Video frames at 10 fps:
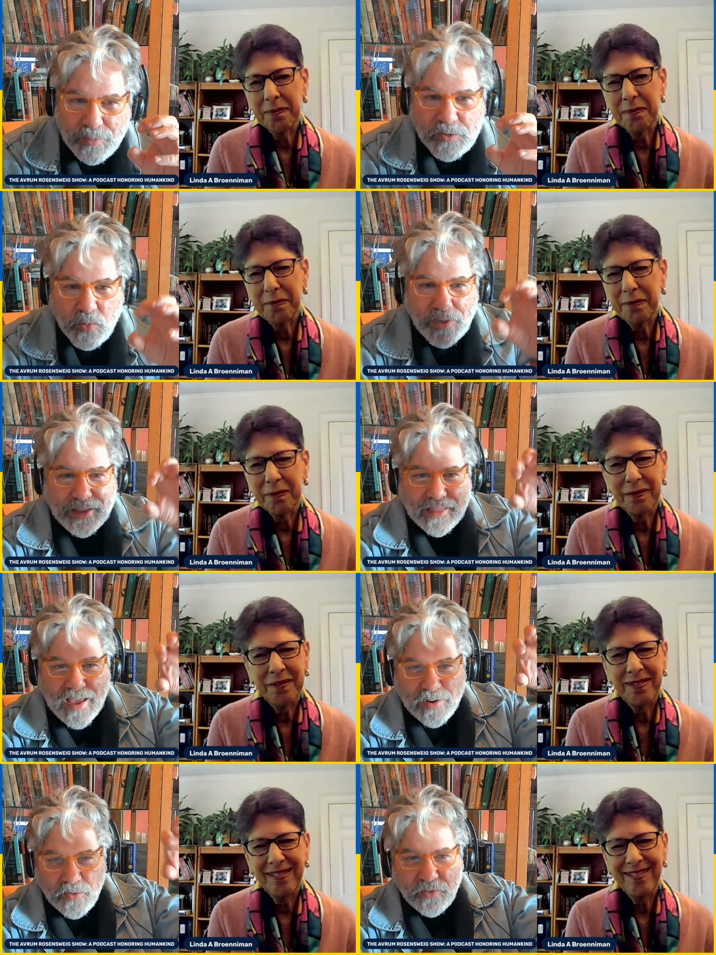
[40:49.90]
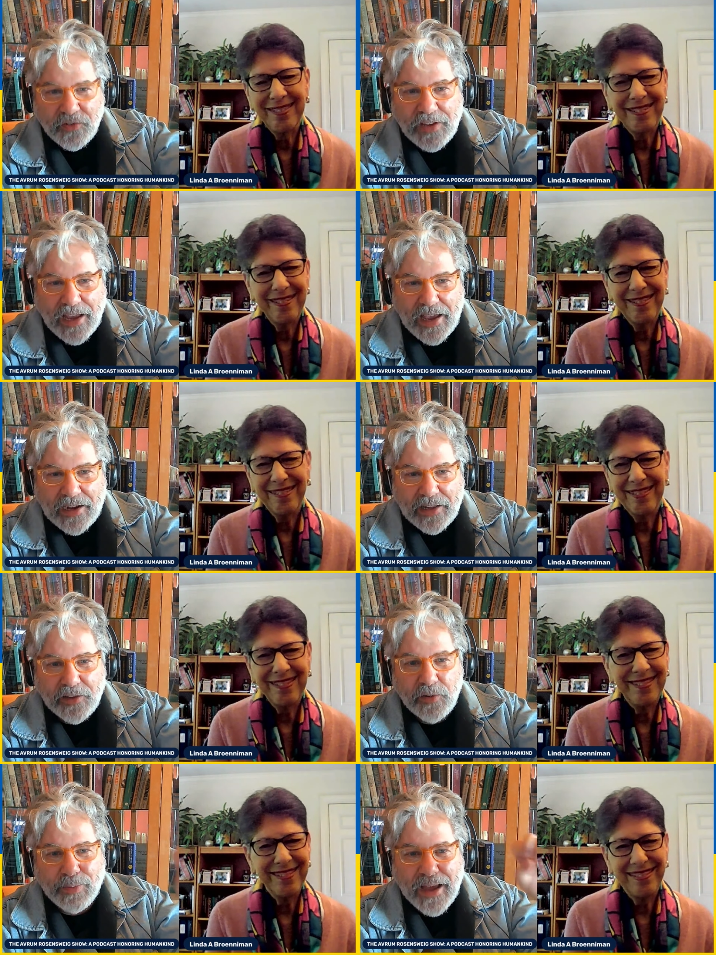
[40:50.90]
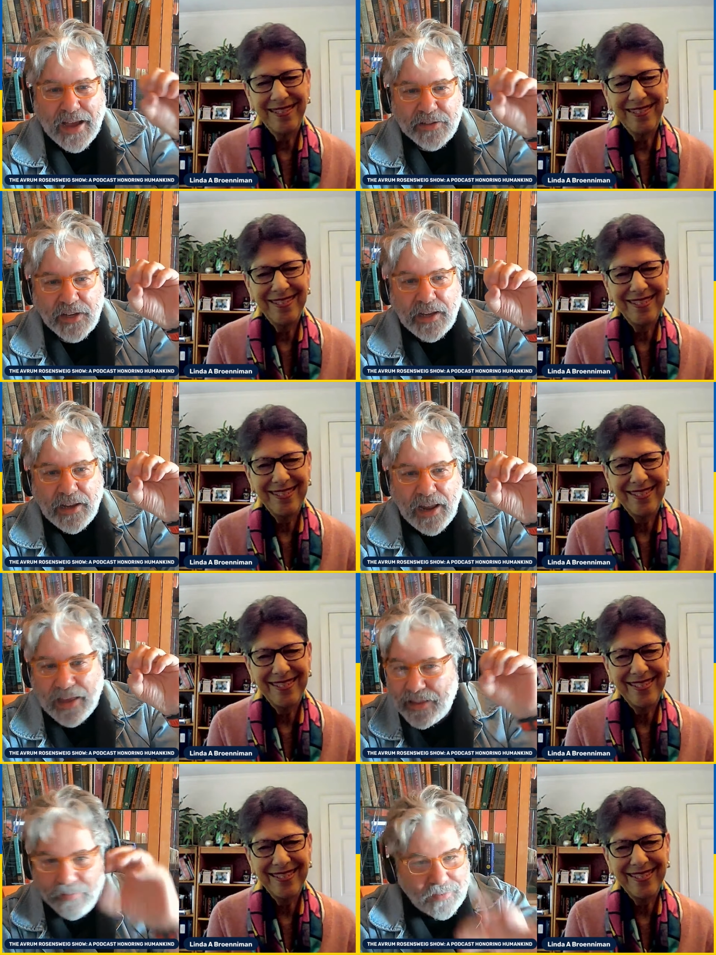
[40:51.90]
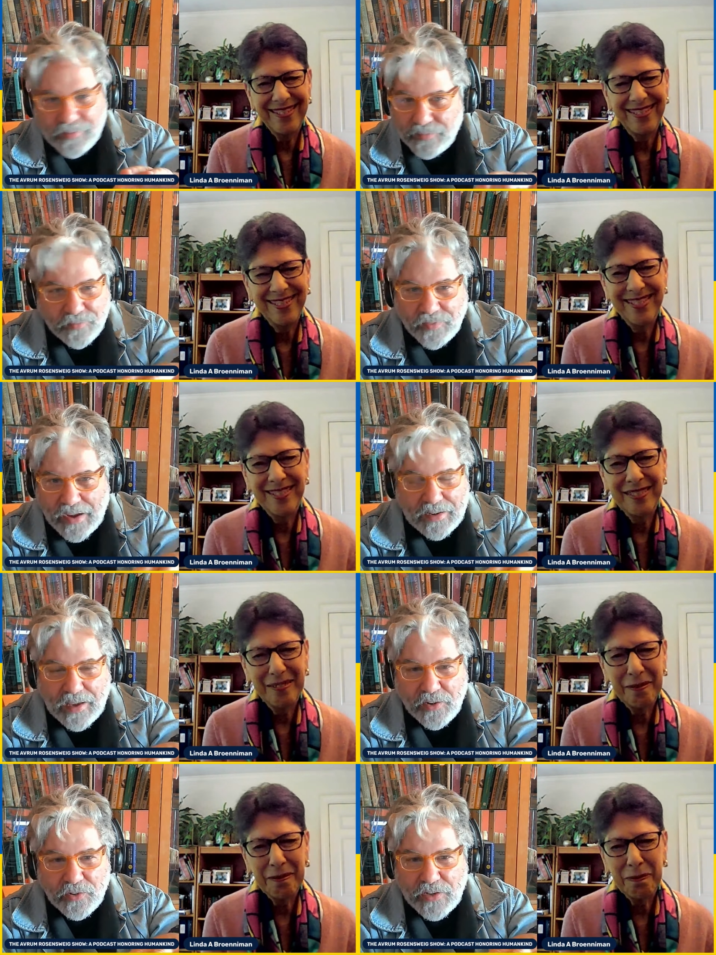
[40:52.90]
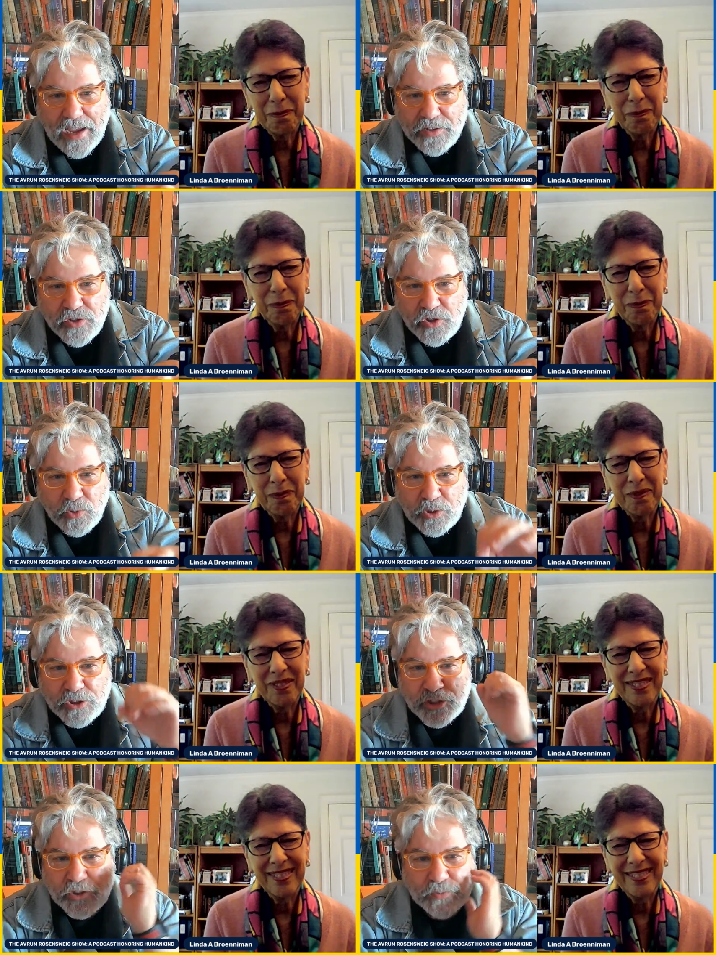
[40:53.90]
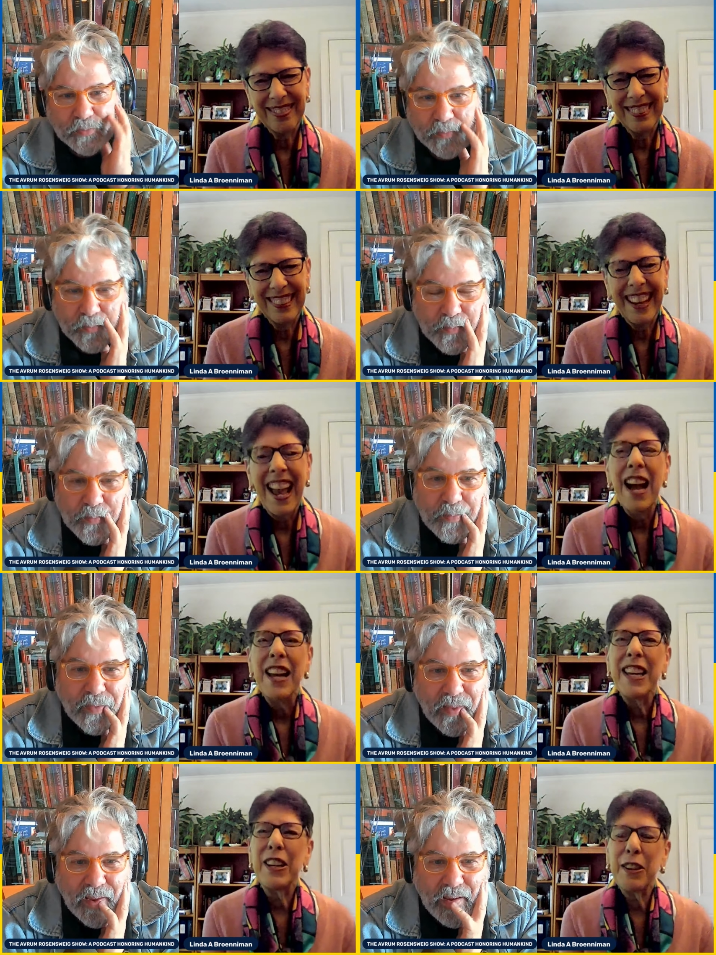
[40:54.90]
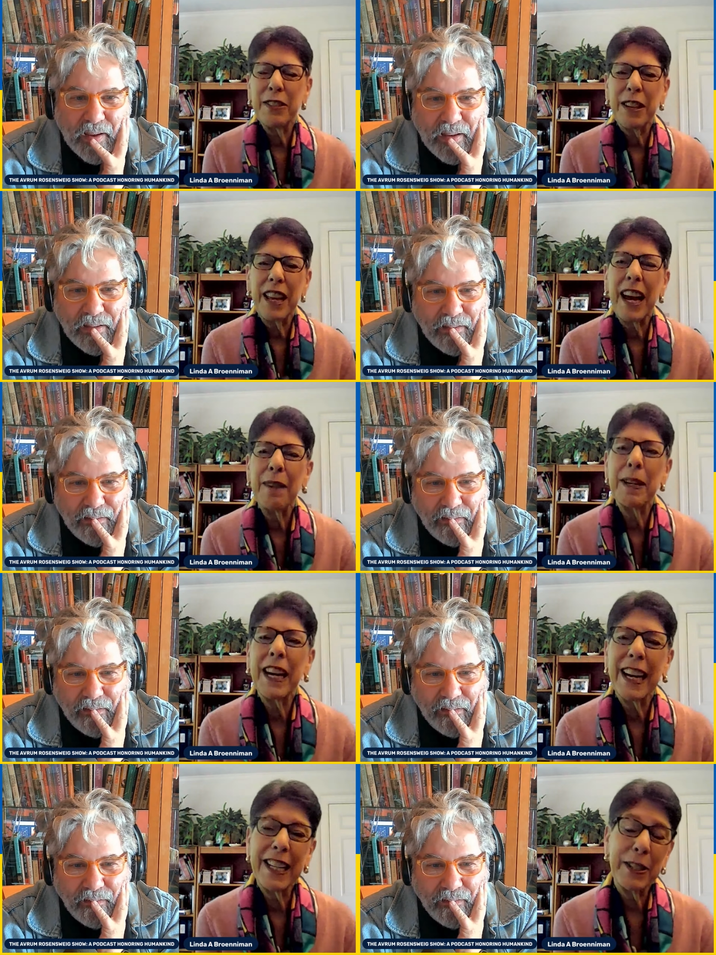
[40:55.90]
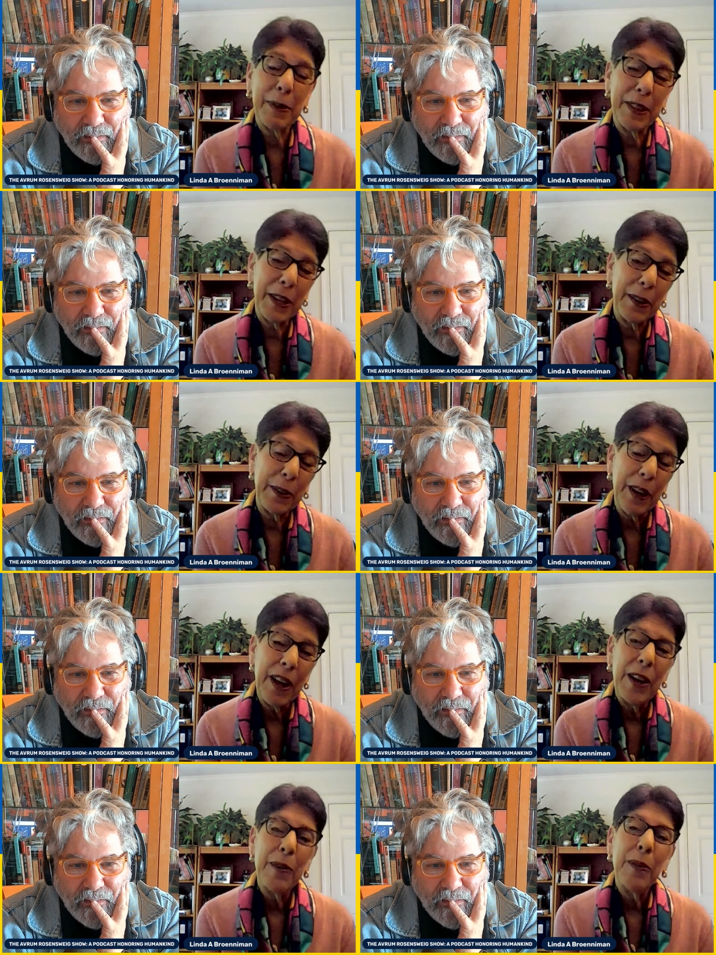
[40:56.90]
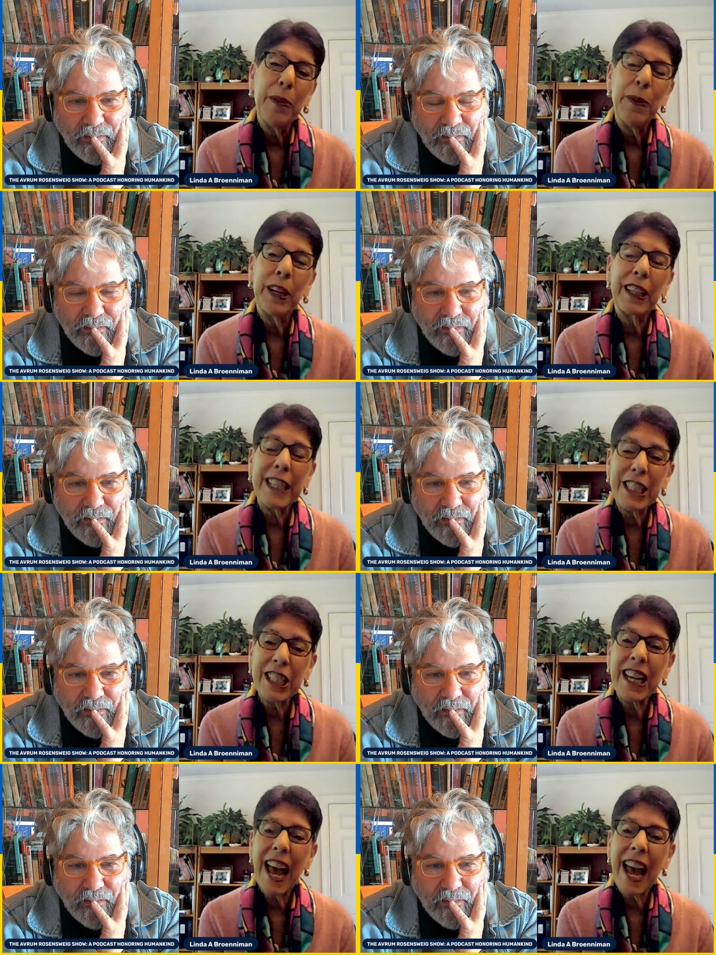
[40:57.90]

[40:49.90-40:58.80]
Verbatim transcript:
Speaker 1: between that Christianity in your past and then your dad's Jewish?
Speaker 2: You know something, I'll be honest with you. Religion